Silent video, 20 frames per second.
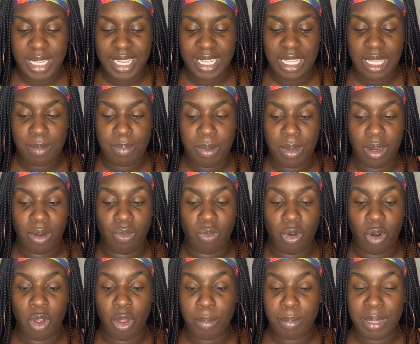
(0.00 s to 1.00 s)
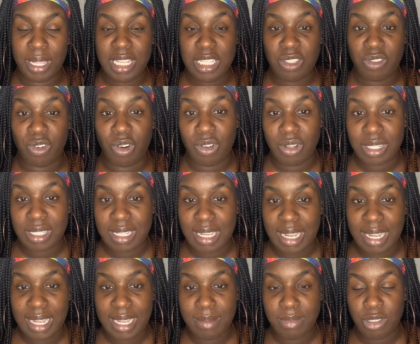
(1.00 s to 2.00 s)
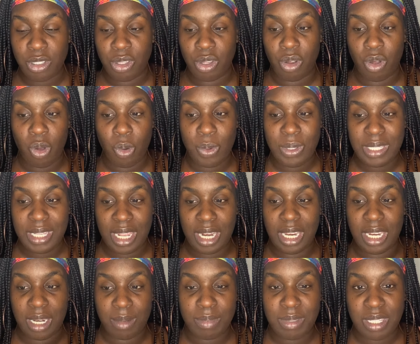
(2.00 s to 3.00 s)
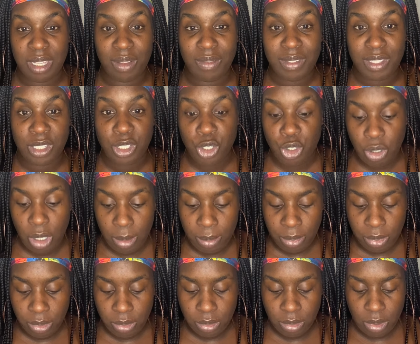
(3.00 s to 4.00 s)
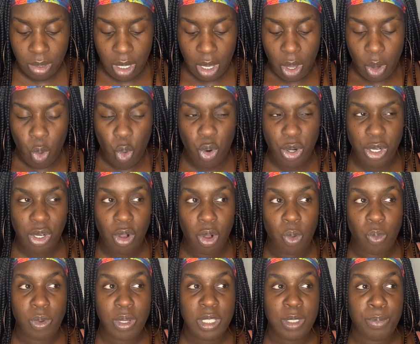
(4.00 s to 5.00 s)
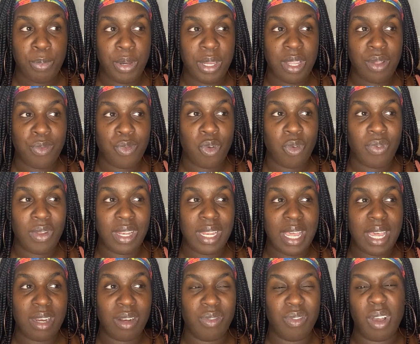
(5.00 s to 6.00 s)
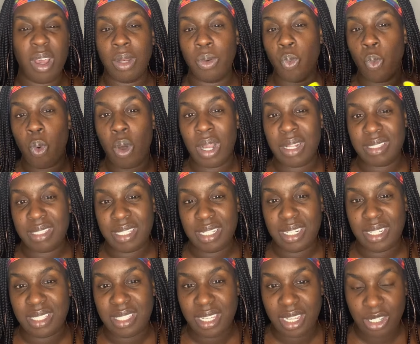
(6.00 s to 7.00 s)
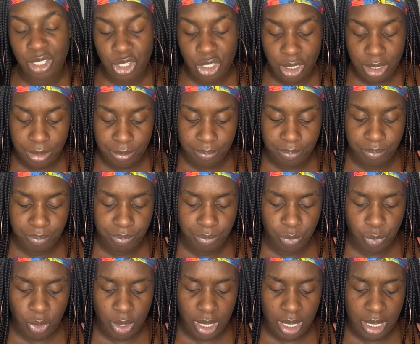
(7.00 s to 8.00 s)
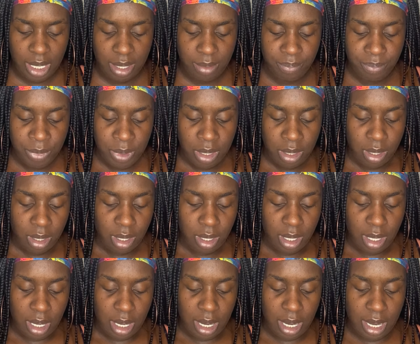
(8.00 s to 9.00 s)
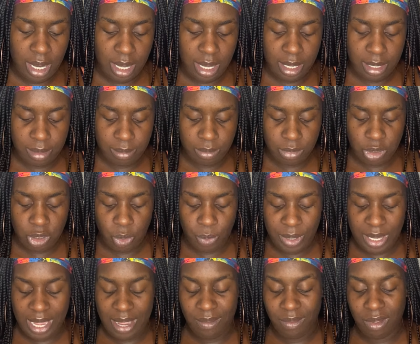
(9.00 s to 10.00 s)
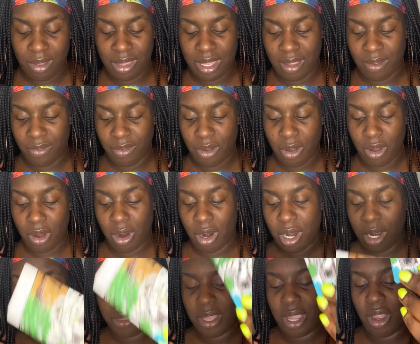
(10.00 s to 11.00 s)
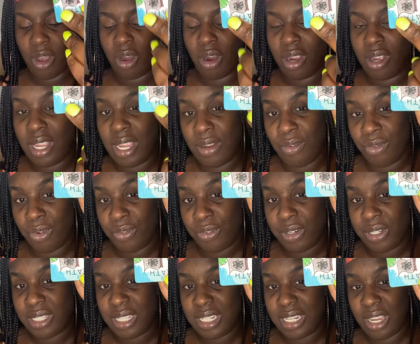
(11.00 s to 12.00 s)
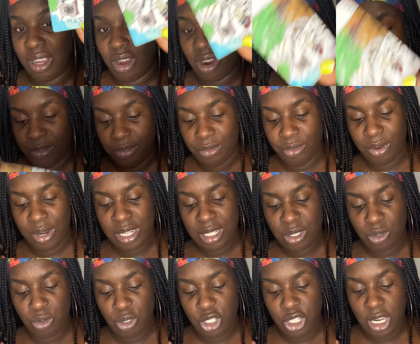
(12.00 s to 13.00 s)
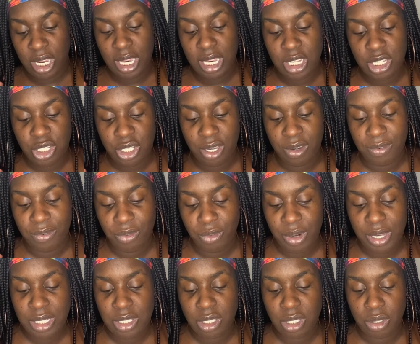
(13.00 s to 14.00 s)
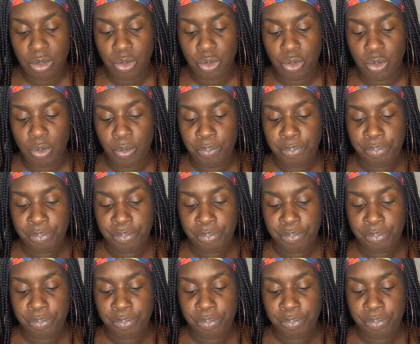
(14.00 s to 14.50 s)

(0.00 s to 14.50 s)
keep hearing wrong place, wrong time. So they're always getting themselves in trouble or they're always bringing forth a lot of unwanted attention. Okay. So we have the Death card. They are in reverse and they are afraid to change. They're afraid to,